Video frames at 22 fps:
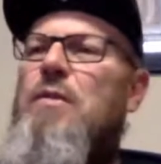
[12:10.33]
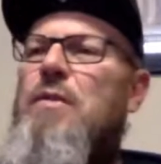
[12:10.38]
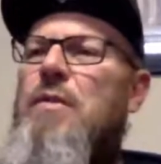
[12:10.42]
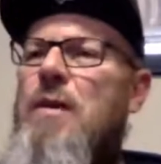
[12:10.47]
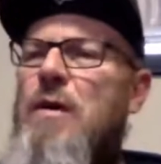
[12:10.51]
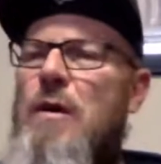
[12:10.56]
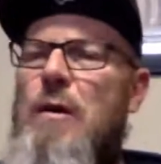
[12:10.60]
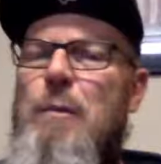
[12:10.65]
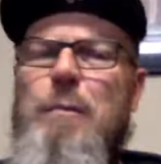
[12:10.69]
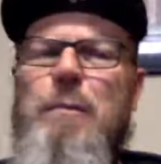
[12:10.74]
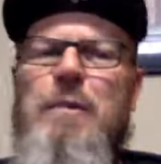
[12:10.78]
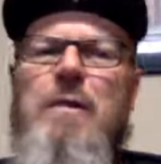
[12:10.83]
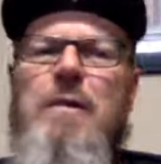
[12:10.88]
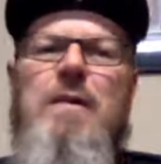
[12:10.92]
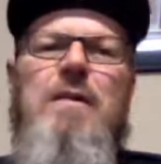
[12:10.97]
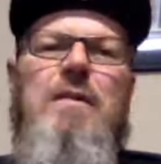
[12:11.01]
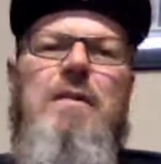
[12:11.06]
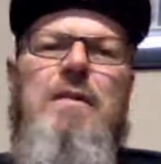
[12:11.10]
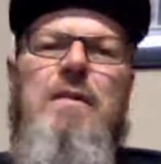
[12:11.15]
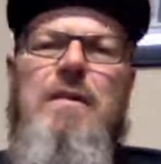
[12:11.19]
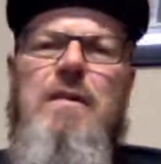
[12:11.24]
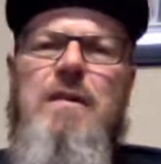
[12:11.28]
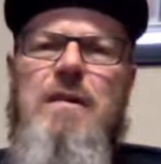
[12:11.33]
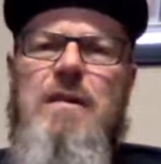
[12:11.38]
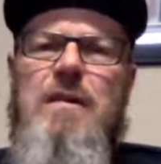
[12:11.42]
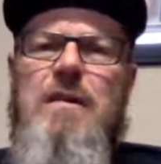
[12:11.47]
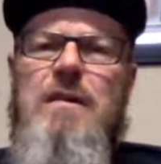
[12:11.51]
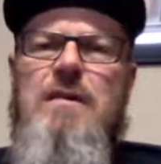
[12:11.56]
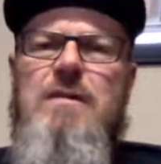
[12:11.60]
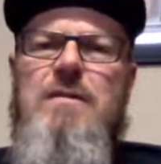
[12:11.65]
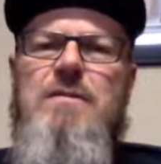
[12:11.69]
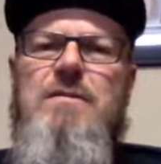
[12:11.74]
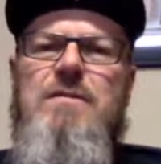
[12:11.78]
therapy
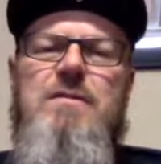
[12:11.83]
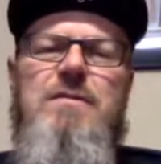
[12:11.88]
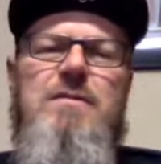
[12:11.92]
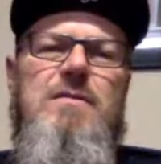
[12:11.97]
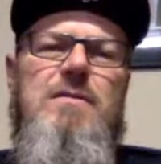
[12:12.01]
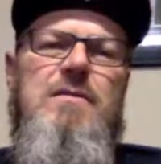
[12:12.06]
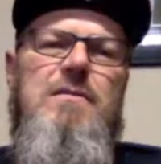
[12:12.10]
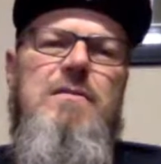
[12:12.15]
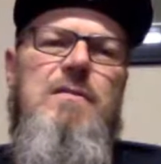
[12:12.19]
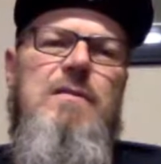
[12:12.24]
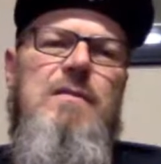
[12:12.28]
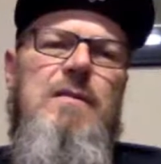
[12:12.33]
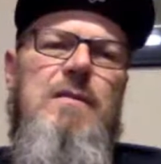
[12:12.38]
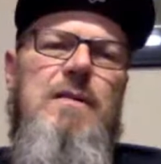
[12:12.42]
is